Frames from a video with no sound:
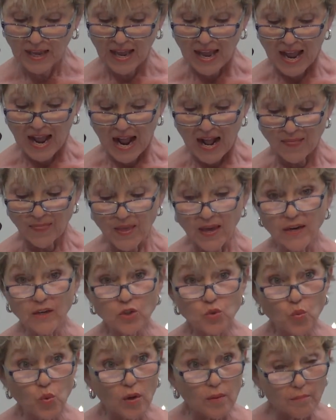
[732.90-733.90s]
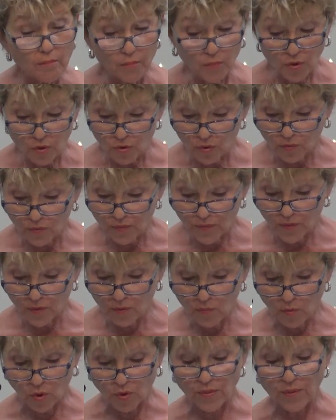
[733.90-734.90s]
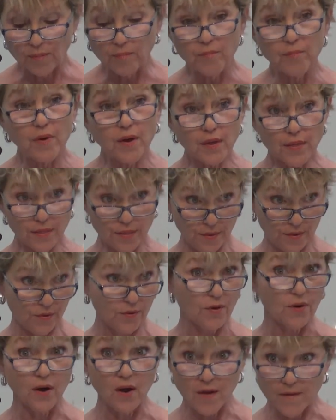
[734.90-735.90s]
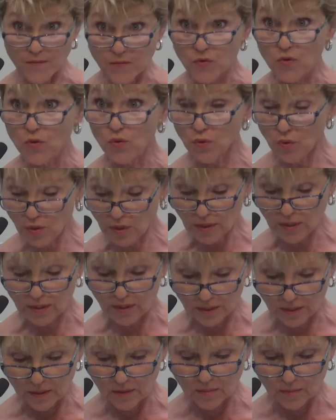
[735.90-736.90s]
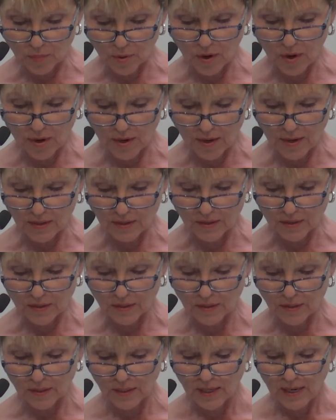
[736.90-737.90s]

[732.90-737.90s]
And that is what Myrtle Fillmore, the mother of unity, brought us.